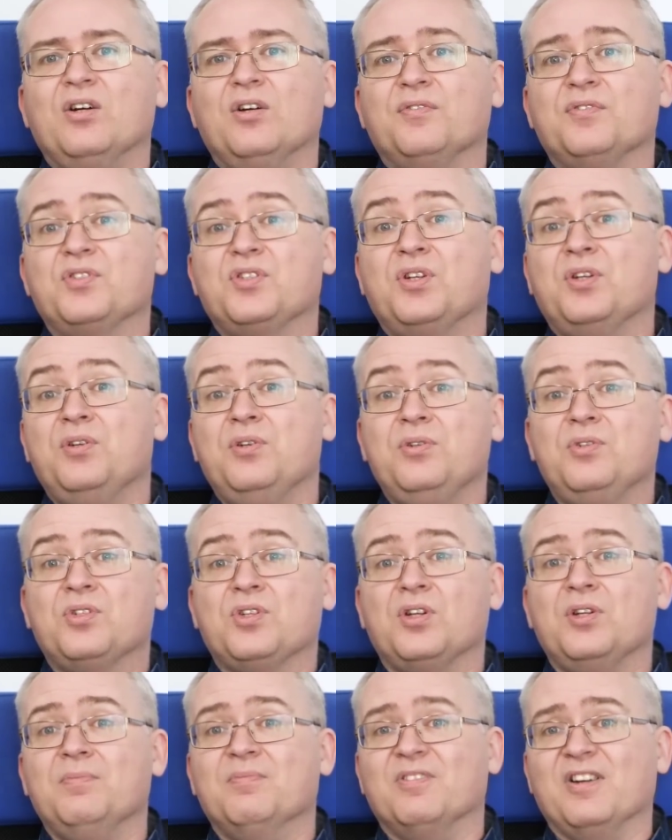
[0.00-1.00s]
of Two
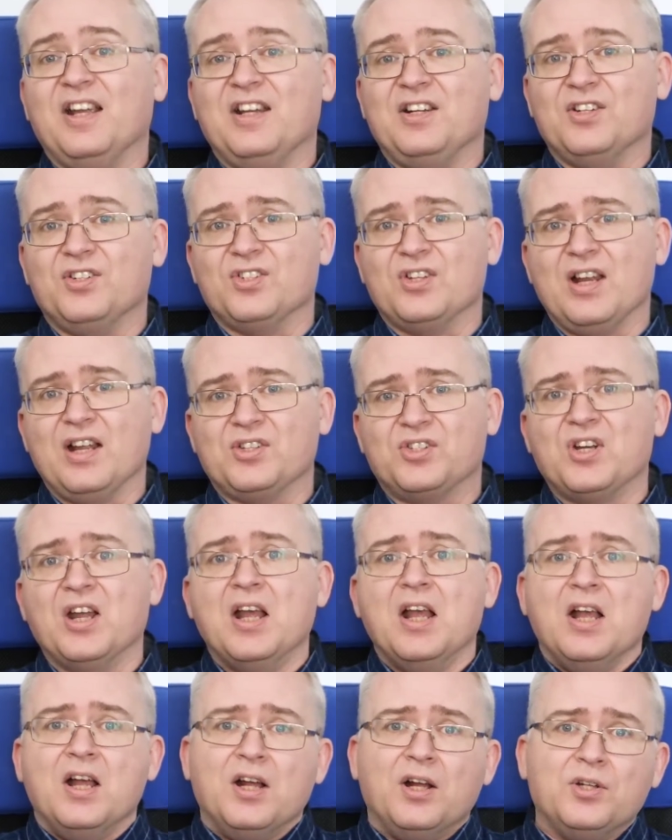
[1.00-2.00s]
Tomb Raiders next,
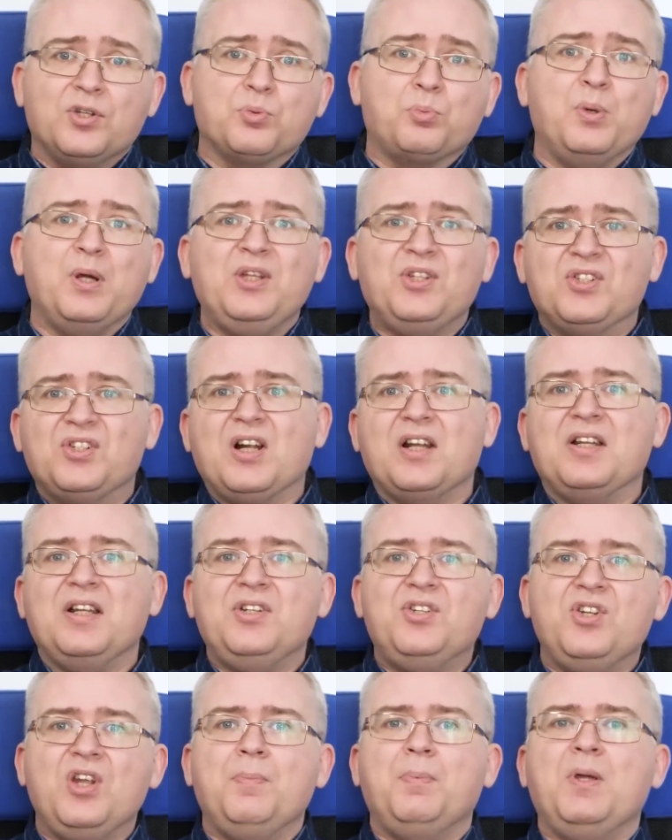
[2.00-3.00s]
as we
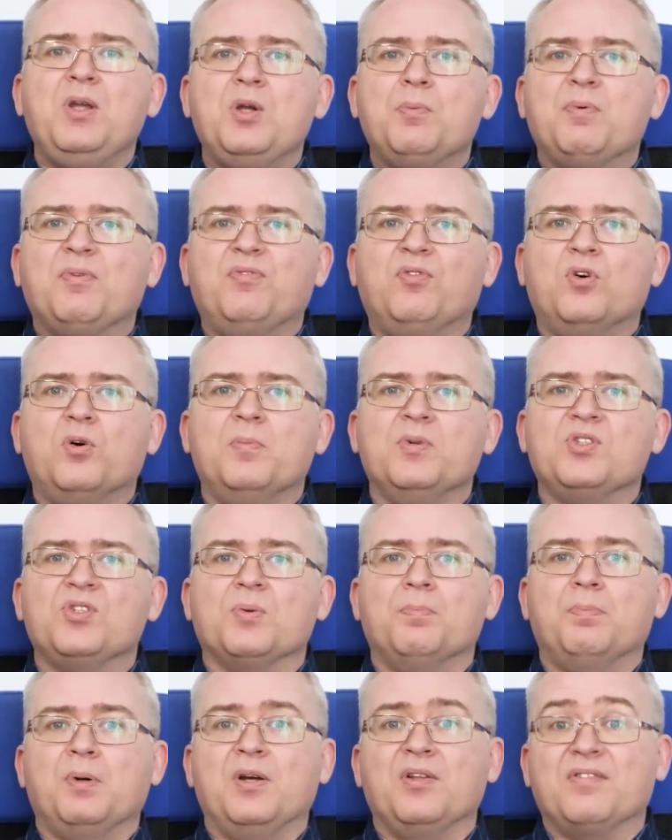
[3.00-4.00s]
study G P U performance
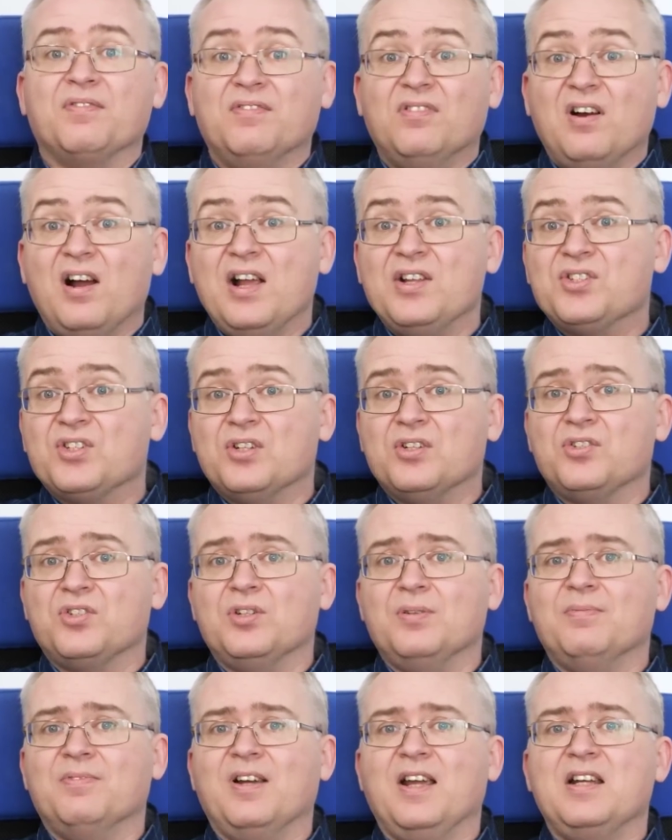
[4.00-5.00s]
on both Rise of the
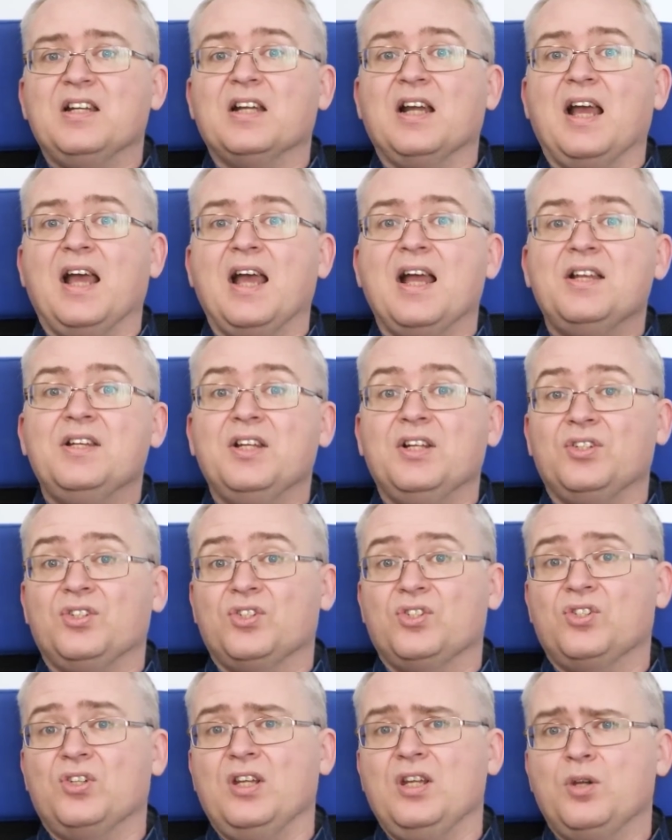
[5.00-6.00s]
Tomb Raider and its
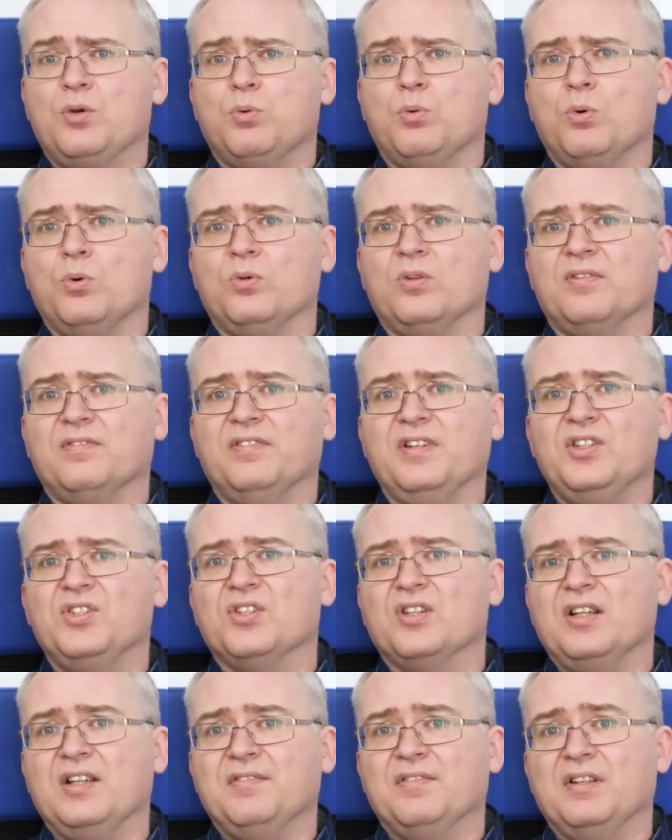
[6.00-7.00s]
sequel, the
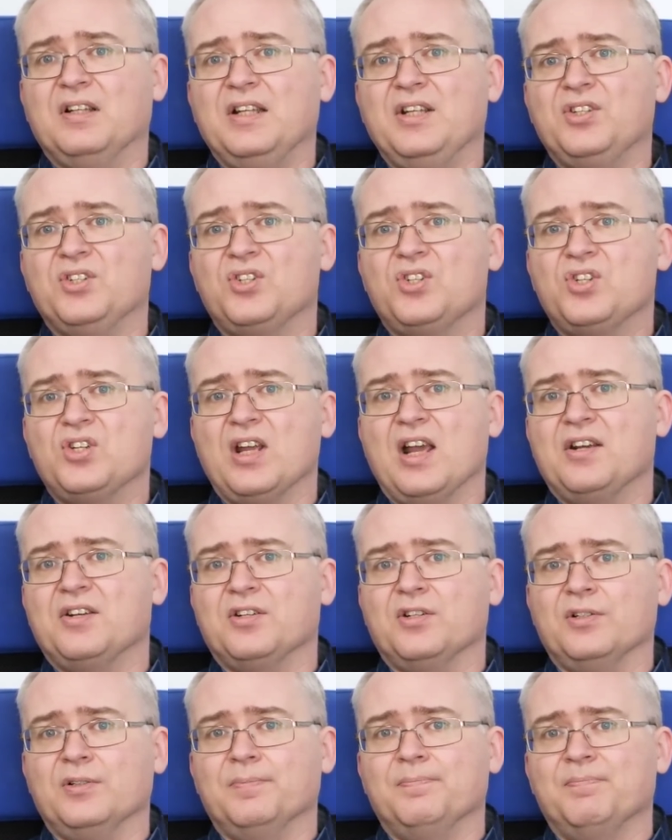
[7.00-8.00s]
recently released
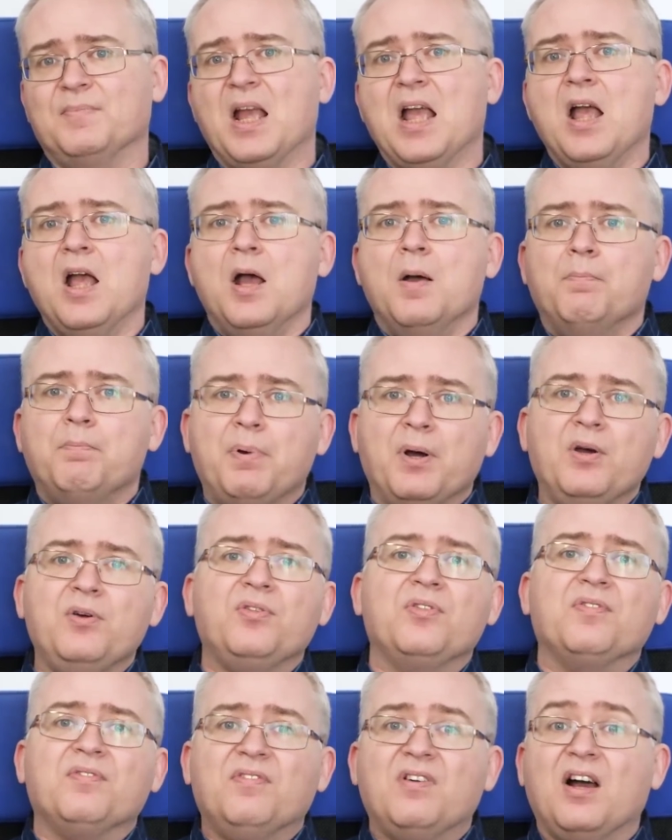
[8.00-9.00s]
Shadow.
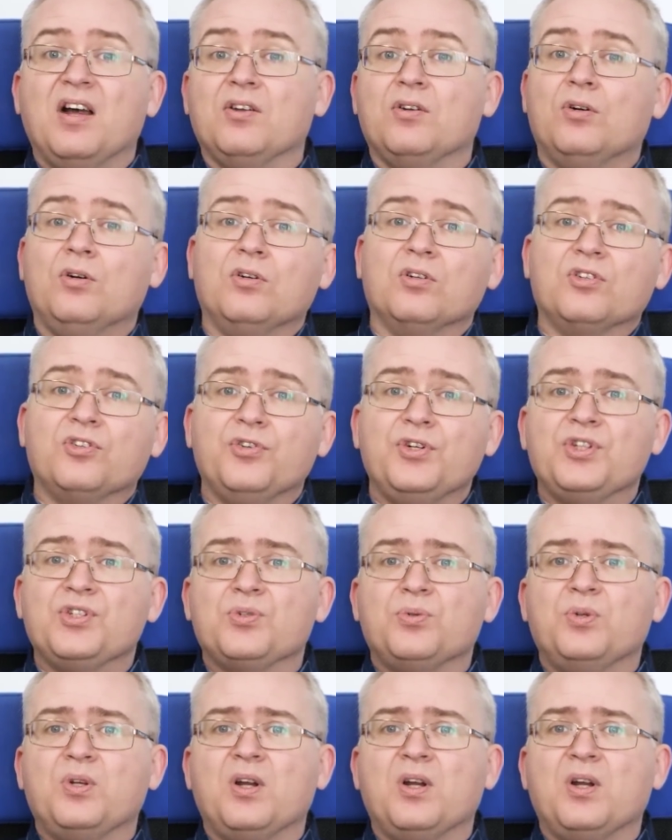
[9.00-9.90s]
Both run on Crystal